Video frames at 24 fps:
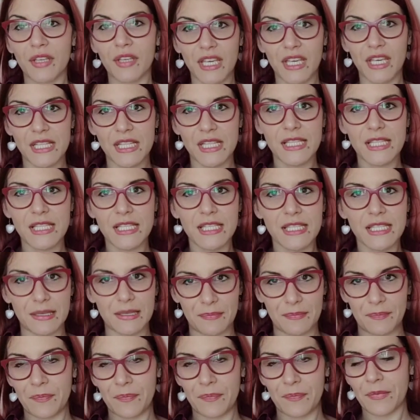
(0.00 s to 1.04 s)
it.
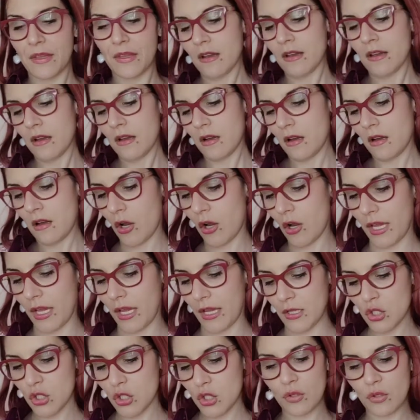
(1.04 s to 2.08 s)
Okay,
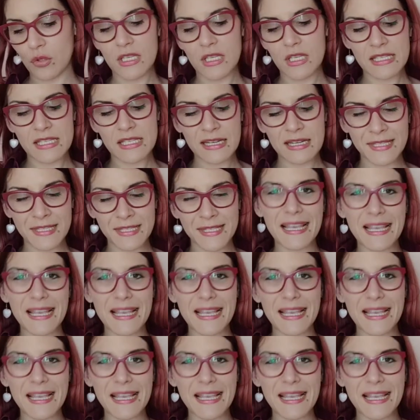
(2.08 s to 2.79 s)
so these are